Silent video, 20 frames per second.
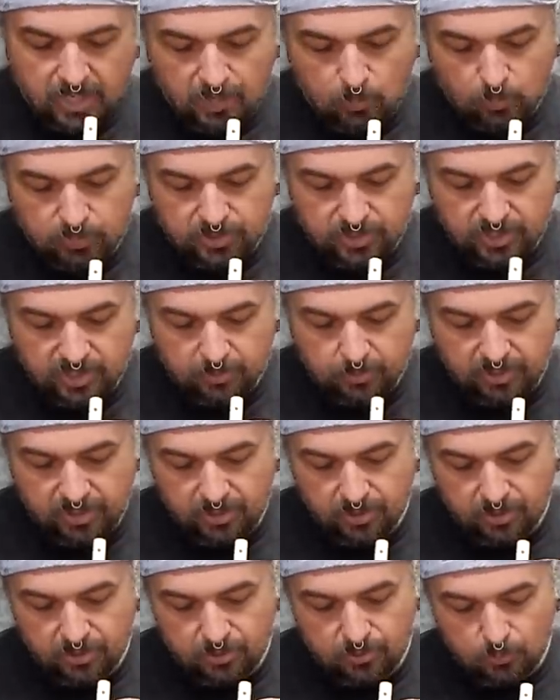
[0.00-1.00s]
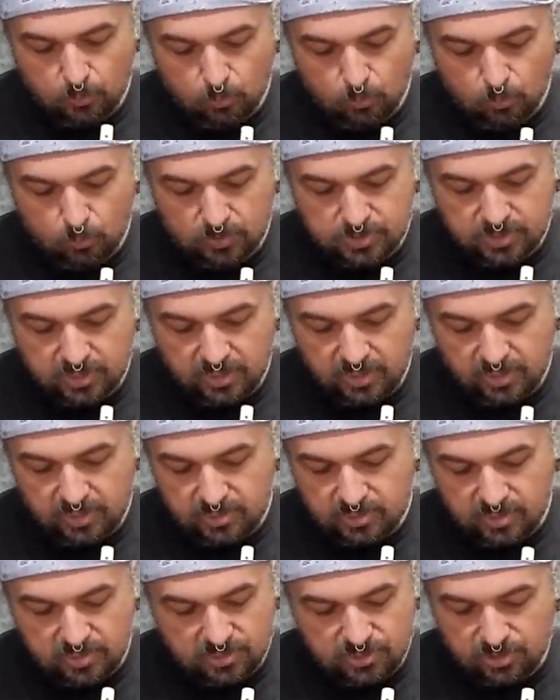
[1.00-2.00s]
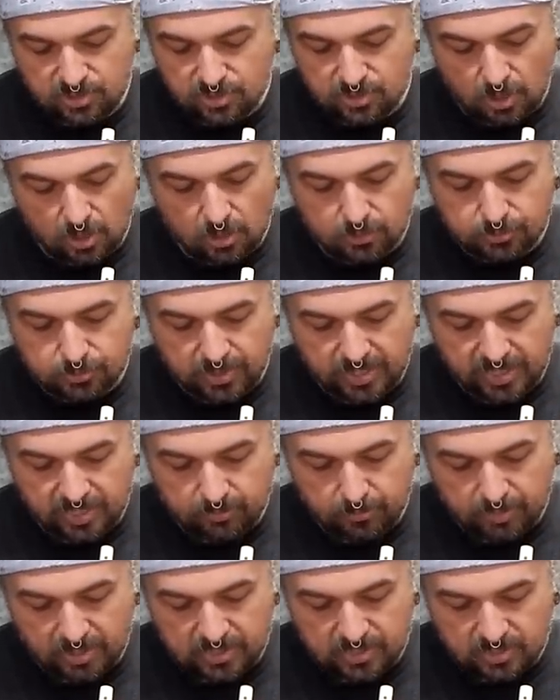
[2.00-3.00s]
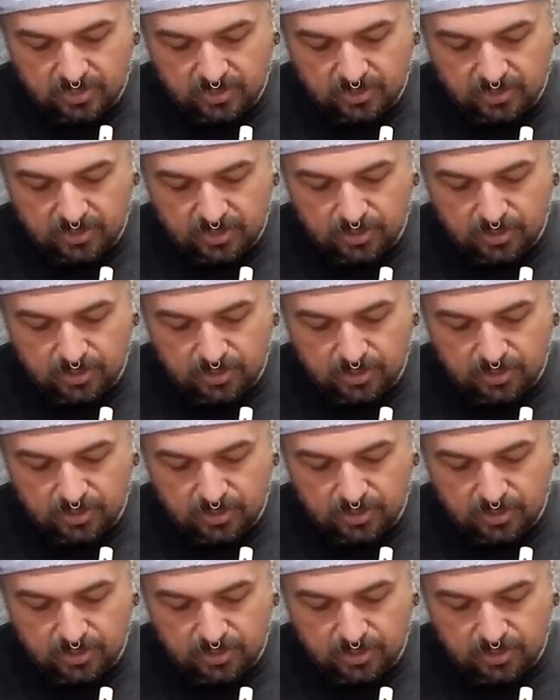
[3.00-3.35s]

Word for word: When you get up here, once again, it's just alternating basically.